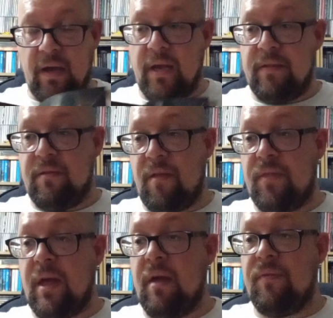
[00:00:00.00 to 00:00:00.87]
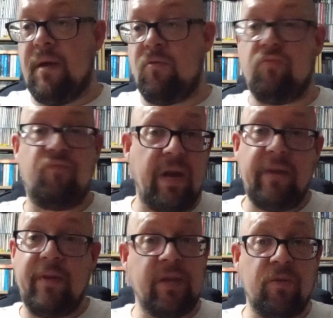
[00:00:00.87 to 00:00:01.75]
And they're all really,
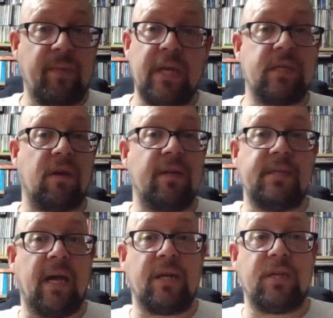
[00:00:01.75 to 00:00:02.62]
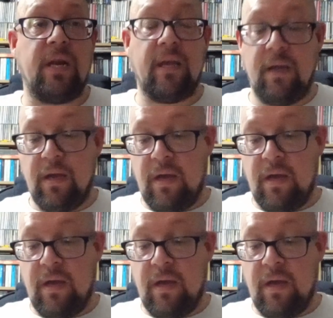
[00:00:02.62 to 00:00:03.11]
really good B-sides, actually.